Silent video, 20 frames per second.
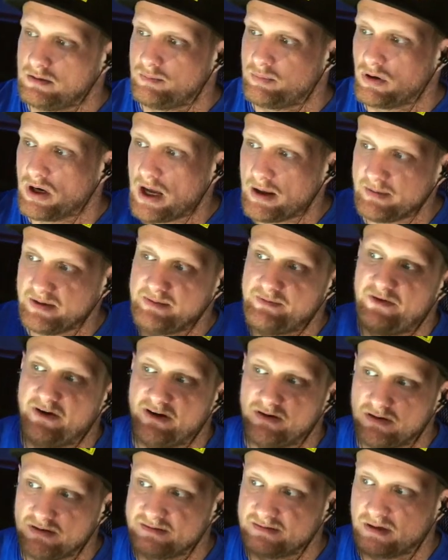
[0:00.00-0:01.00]
probably
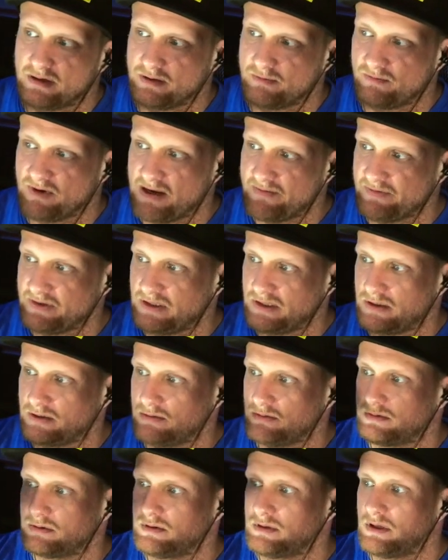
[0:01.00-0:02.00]
focus on
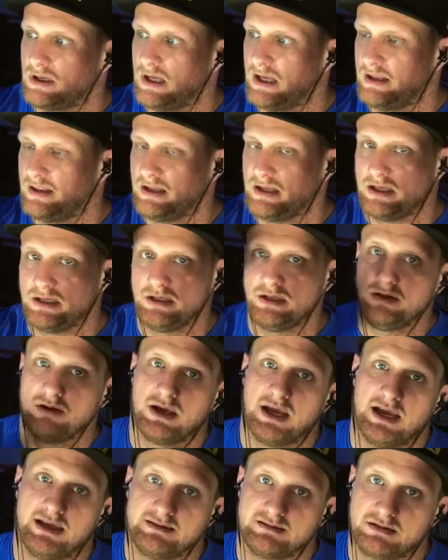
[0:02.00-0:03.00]
revenue and then you
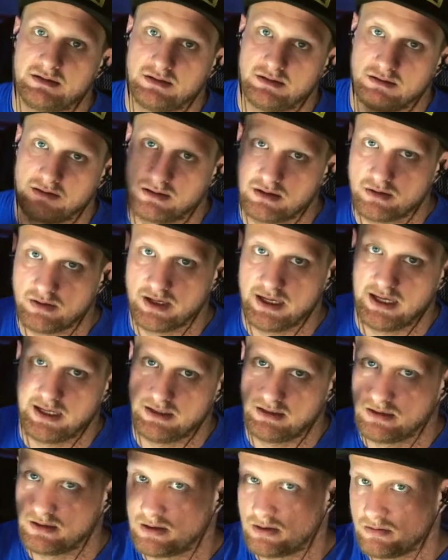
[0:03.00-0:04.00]
guys can go ahead
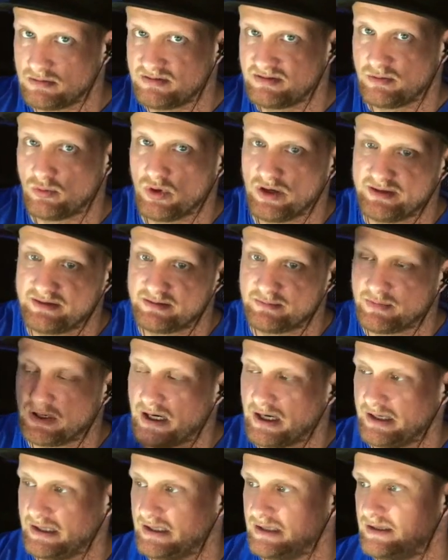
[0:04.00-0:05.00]
and go to what to
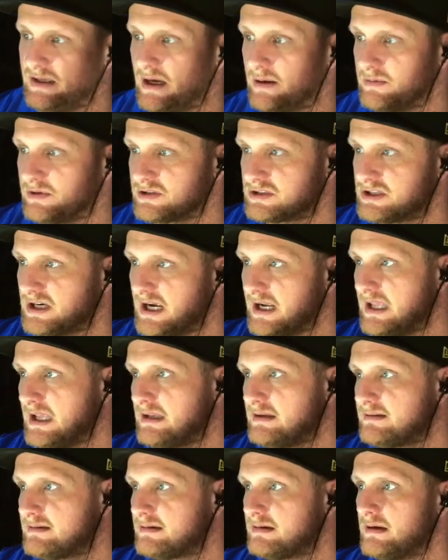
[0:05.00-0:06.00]
mine and double check
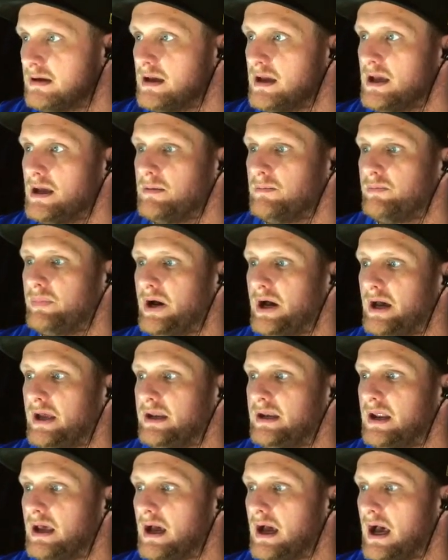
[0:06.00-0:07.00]
it.
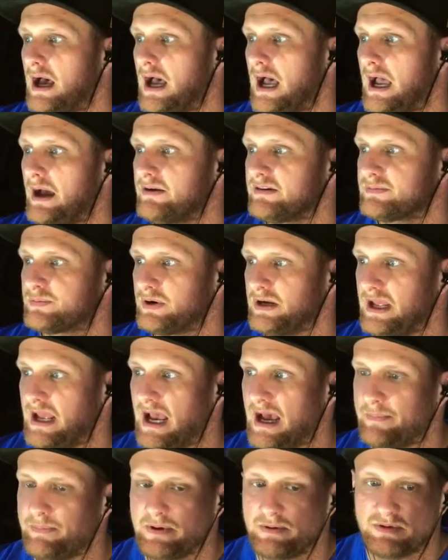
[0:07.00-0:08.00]
But I was pretty
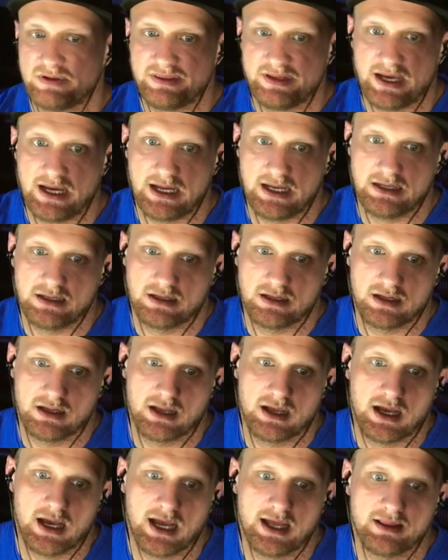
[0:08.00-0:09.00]
happy with that.
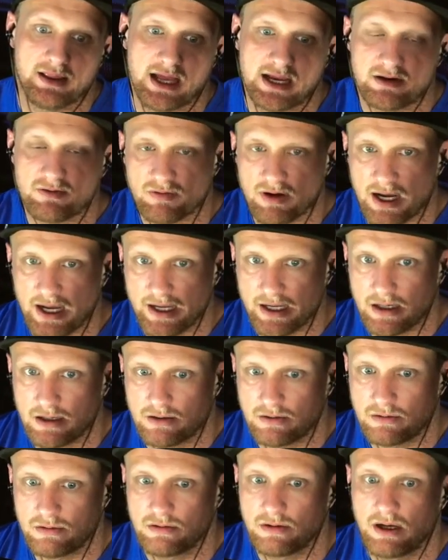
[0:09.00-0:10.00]
I like
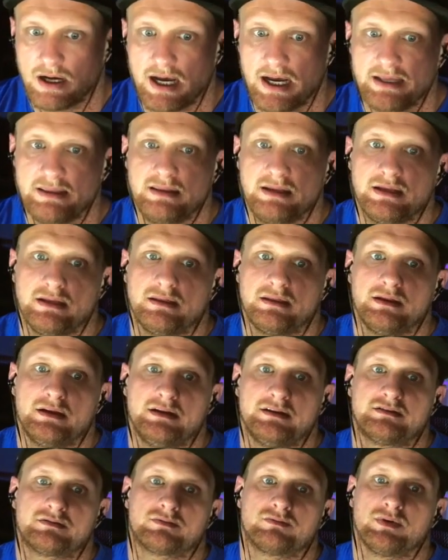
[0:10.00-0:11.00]
Ryo. I think that
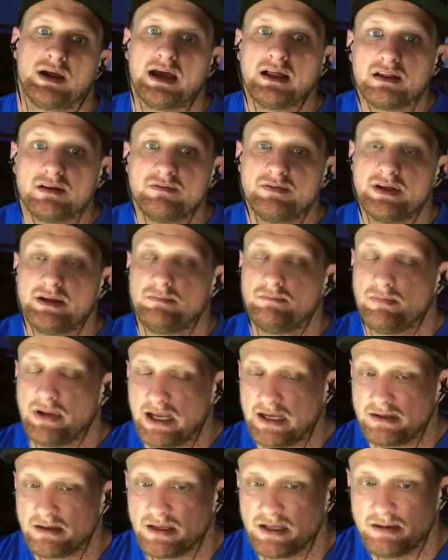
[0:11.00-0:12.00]
it's relevant
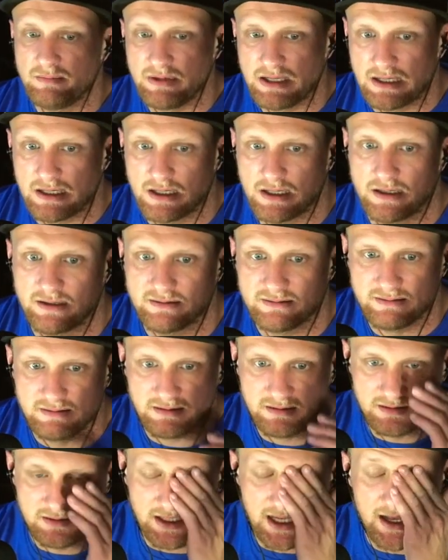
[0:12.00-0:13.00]
mainly because
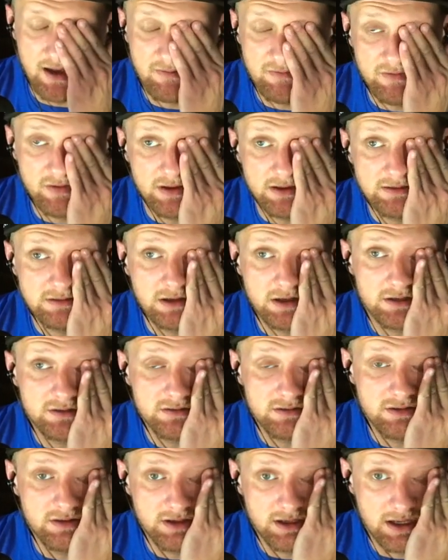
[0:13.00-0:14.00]
the dev is
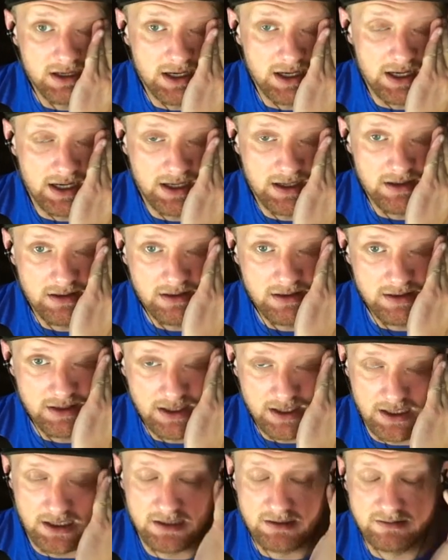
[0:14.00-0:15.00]
also the guy
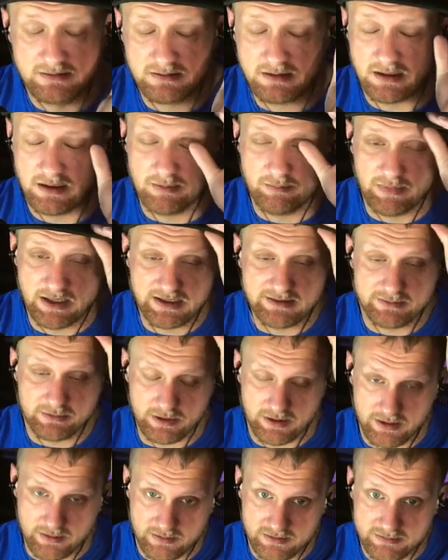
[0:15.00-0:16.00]
that uh, makes
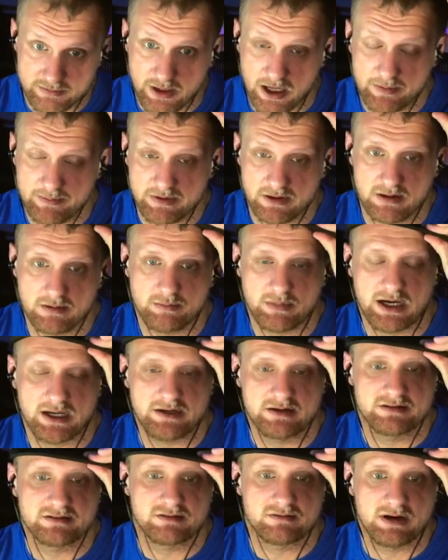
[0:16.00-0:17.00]
one of the most popular
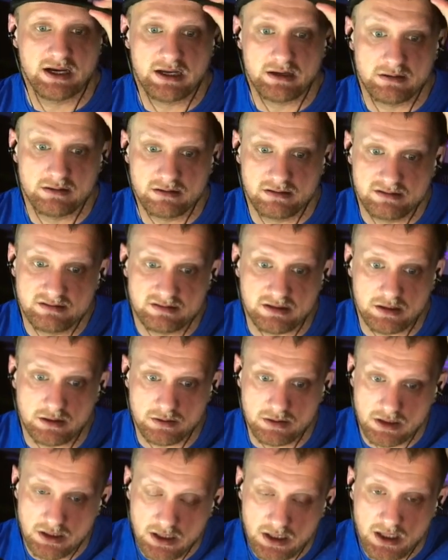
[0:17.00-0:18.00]
miners around. So
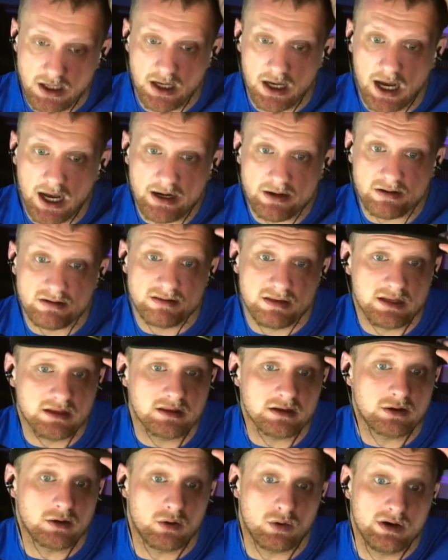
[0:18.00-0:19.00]
I don't think
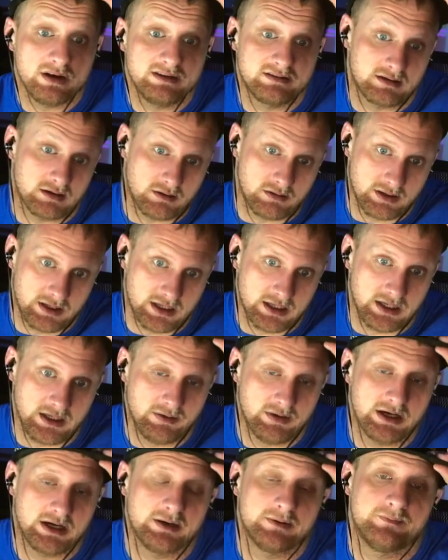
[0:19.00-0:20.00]
the coin's going
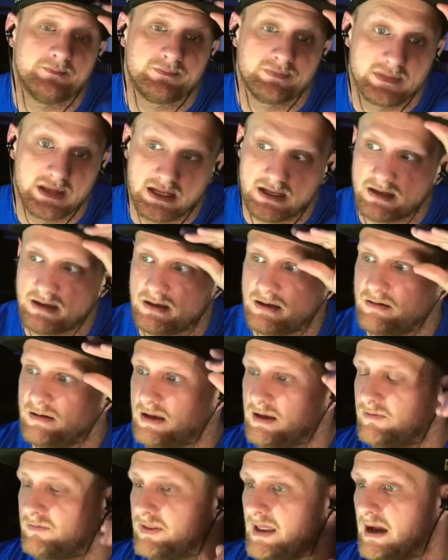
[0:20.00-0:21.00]
anywhere,
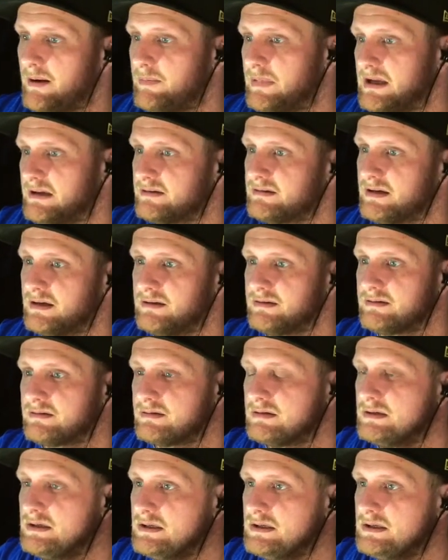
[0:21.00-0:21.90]
if that makes sense.